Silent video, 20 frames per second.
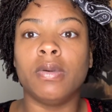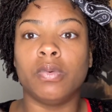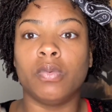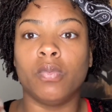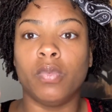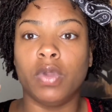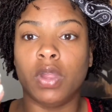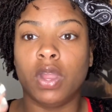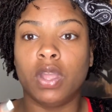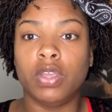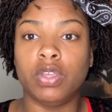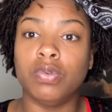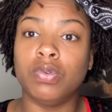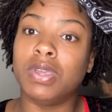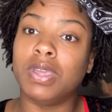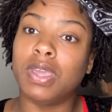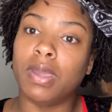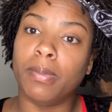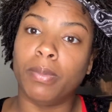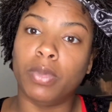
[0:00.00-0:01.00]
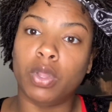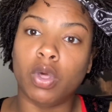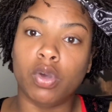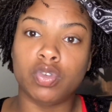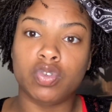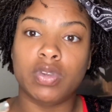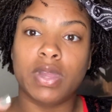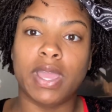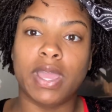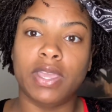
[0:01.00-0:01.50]
where you can blow
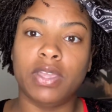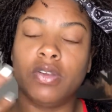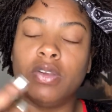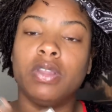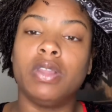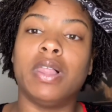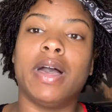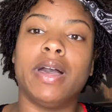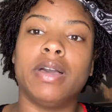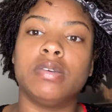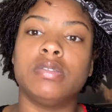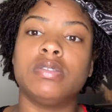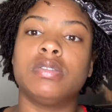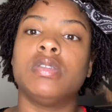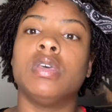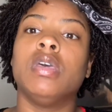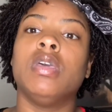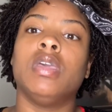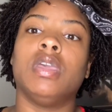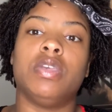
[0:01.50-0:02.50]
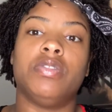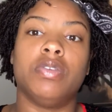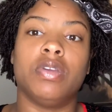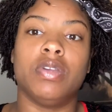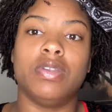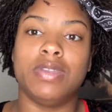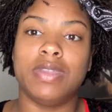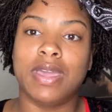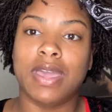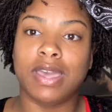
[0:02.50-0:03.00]
dry your locks and they're
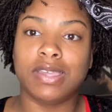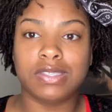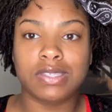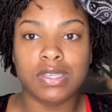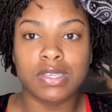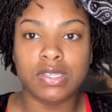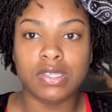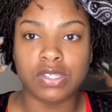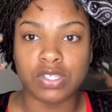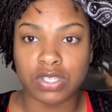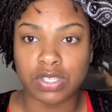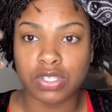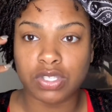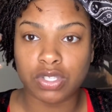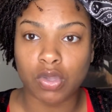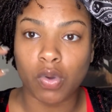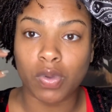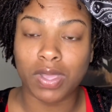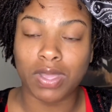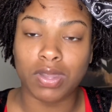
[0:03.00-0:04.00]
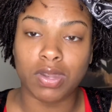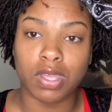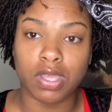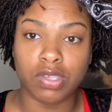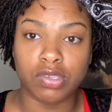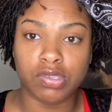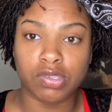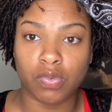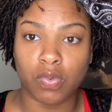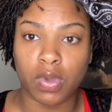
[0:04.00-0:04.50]
not just soaking
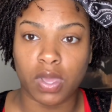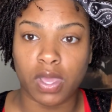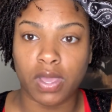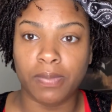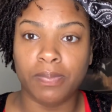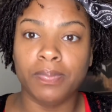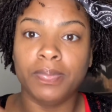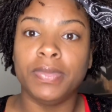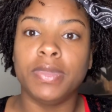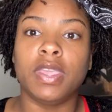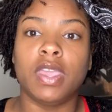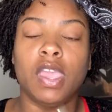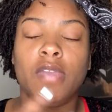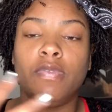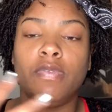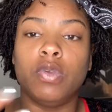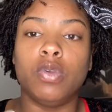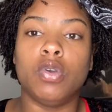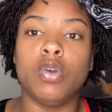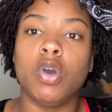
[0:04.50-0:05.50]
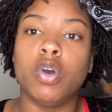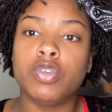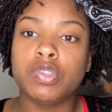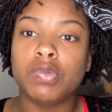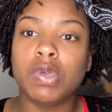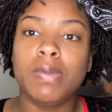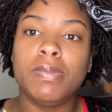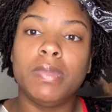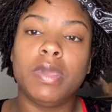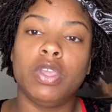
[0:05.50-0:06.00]
in sweat. If you go
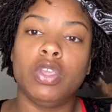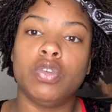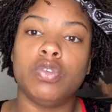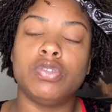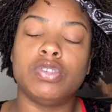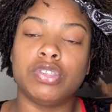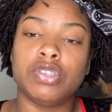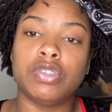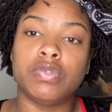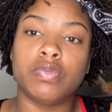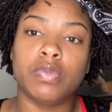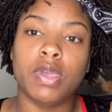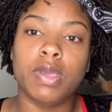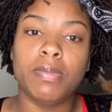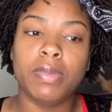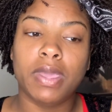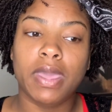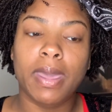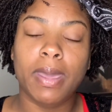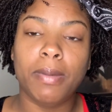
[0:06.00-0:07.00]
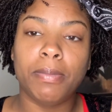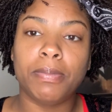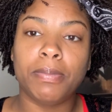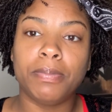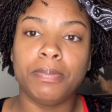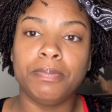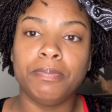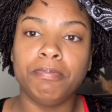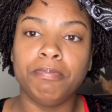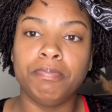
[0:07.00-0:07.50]
swimming, use a swim cap.
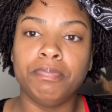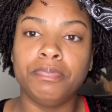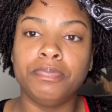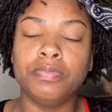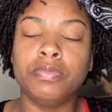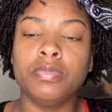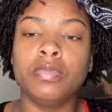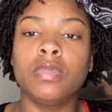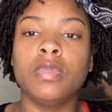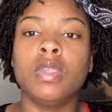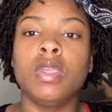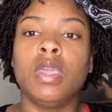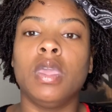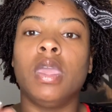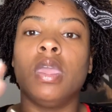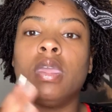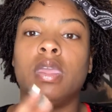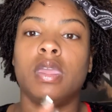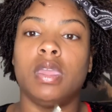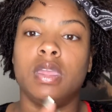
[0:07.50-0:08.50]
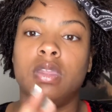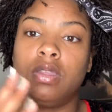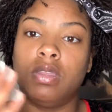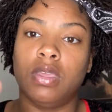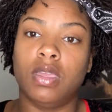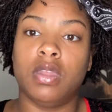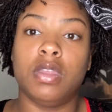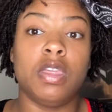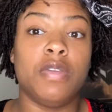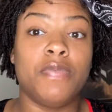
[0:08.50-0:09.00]
And
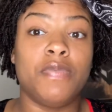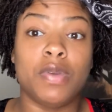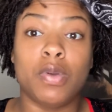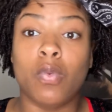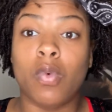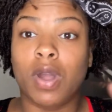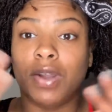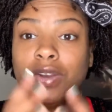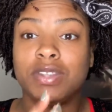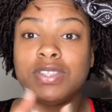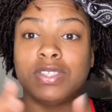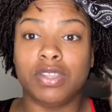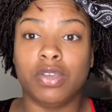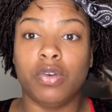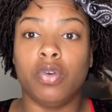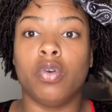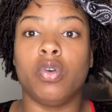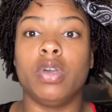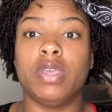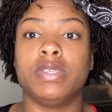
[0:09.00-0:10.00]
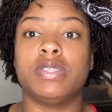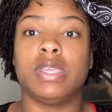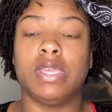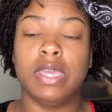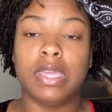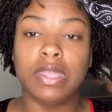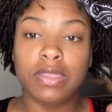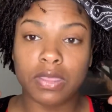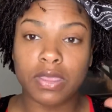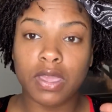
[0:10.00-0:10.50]
then if the water still gets
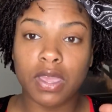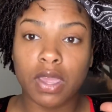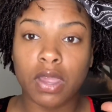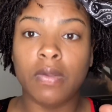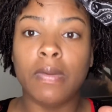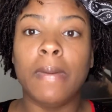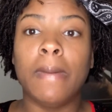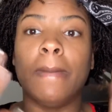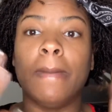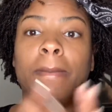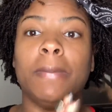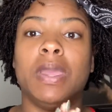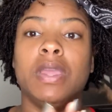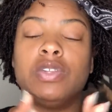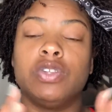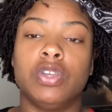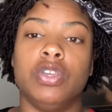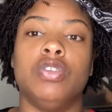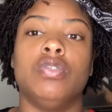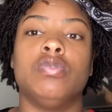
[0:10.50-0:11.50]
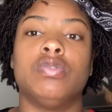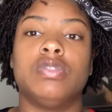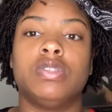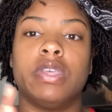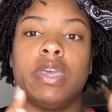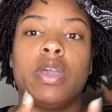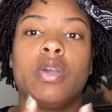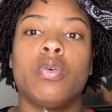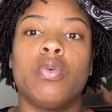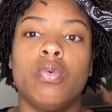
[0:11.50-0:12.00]
in there, make sure you use
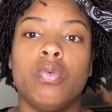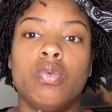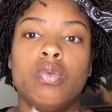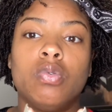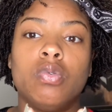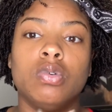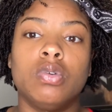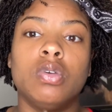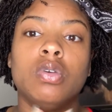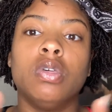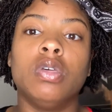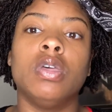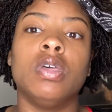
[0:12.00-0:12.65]
that cool